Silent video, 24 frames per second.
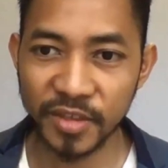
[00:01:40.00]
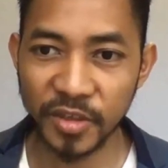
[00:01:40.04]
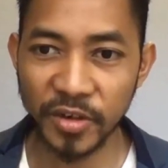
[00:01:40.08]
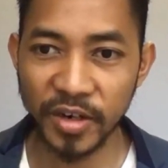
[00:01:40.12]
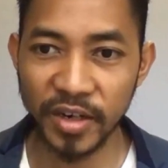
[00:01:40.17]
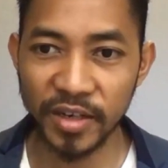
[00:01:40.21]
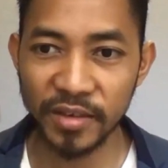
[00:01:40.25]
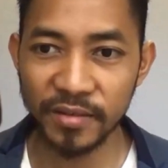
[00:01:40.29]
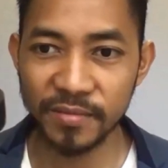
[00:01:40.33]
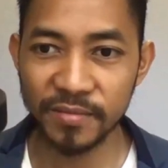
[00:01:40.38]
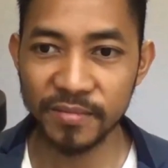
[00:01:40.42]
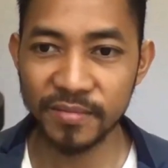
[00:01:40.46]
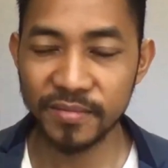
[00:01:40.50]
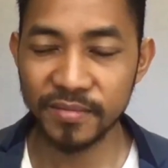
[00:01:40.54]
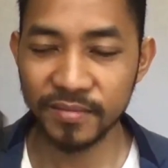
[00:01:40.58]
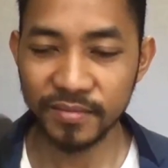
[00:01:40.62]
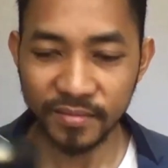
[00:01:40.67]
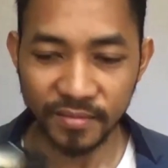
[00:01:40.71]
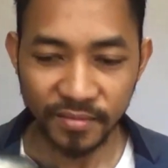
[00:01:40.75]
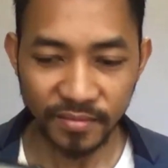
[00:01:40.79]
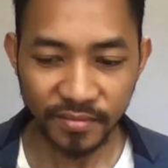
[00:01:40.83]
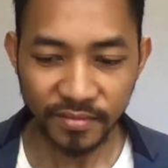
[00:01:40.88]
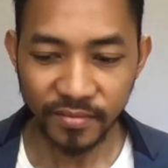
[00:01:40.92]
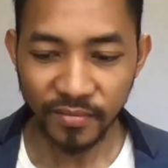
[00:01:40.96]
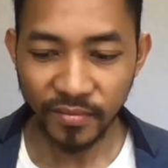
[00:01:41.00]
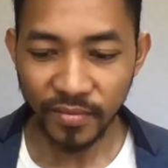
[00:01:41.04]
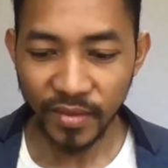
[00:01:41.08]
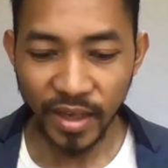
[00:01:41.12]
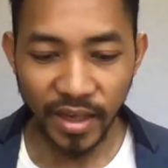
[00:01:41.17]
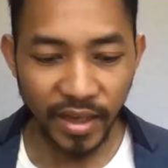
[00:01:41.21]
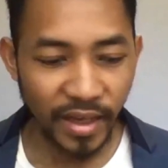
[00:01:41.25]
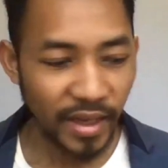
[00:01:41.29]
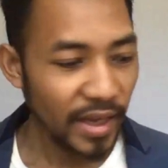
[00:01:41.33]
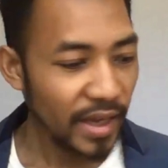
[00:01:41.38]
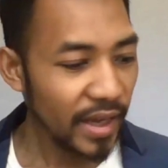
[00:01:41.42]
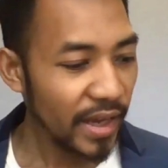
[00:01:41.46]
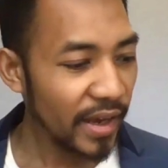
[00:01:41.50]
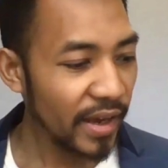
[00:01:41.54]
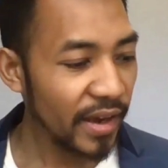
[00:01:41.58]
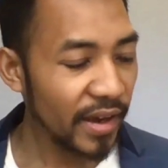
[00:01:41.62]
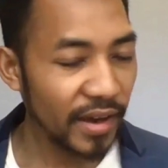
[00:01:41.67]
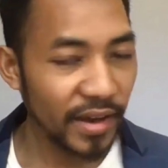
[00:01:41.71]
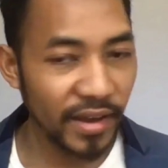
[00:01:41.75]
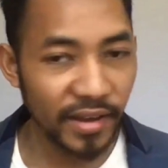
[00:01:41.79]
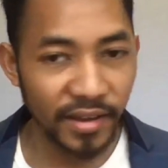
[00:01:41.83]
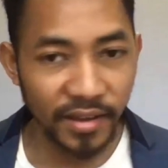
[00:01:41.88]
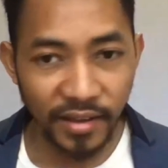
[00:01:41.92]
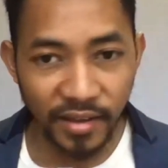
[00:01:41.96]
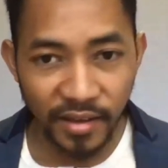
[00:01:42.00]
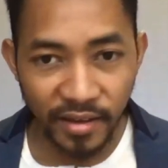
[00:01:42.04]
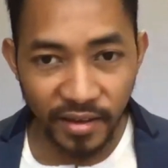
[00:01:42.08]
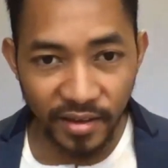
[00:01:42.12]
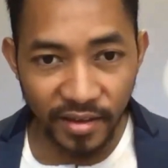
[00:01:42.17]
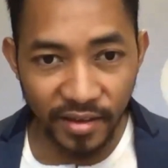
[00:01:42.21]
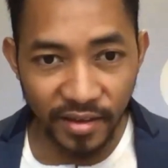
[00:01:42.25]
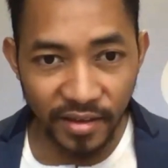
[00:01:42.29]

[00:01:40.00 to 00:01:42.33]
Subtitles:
Right? And